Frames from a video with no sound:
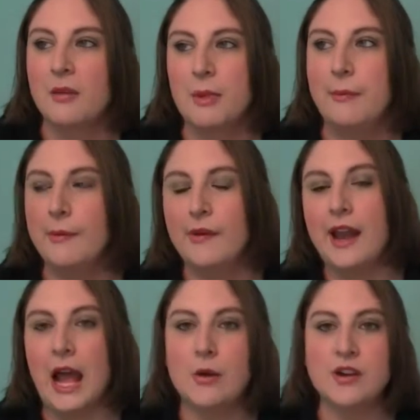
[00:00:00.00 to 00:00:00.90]
maybe about an
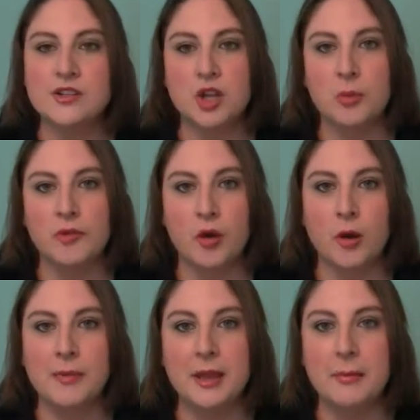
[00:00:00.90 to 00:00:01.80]
hour or so
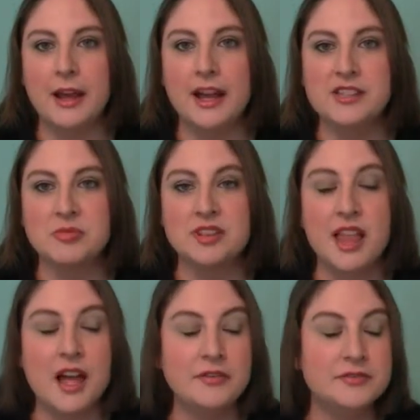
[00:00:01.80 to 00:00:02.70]
before me and my husband
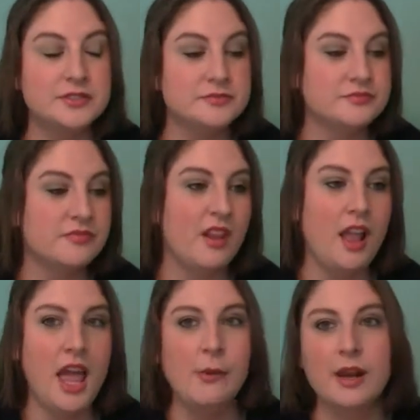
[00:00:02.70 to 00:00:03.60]
left
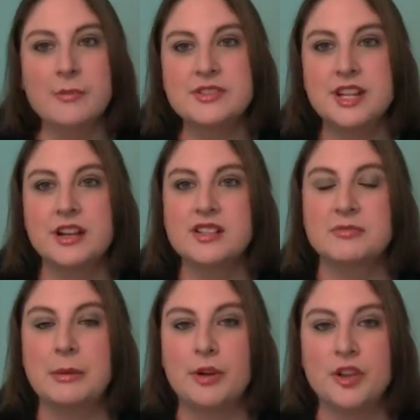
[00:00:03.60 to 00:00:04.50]
I went upstairs because
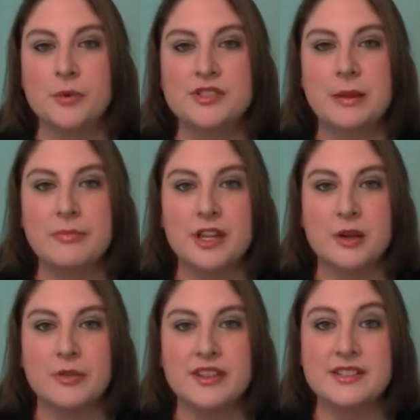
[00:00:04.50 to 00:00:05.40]
my brother was up
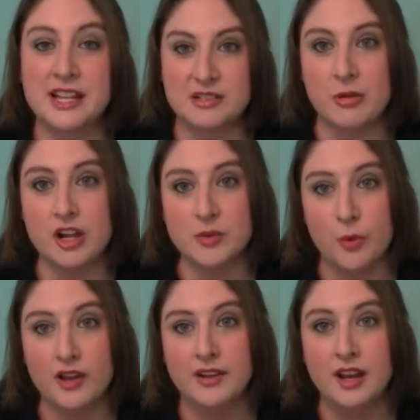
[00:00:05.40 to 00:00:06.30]
there with his Xbox
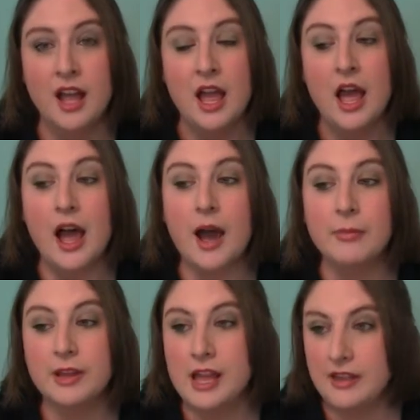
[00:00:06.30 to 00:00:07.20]
One uh,
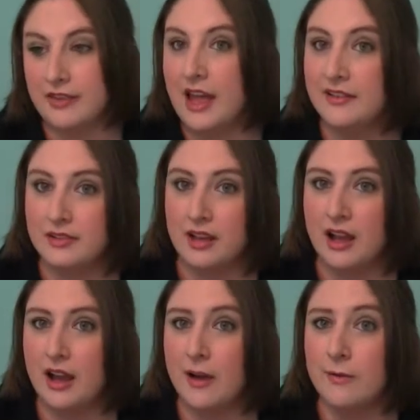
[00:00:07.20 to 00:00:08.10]
playing that,
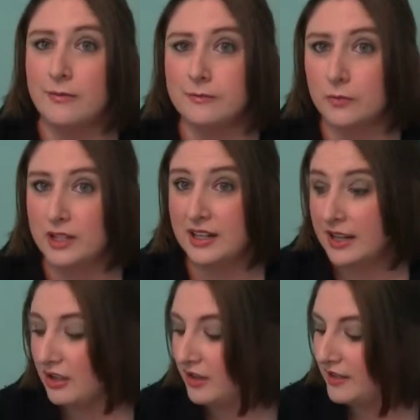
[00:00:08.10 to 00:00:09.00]
uh, what did
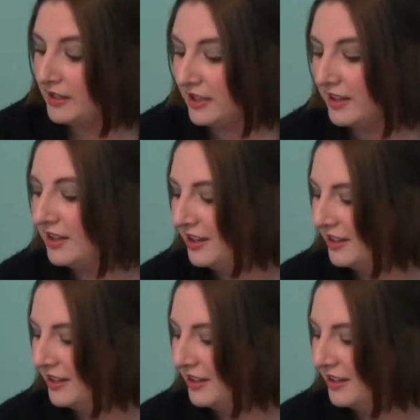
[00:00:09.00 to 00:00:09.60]
I call that again?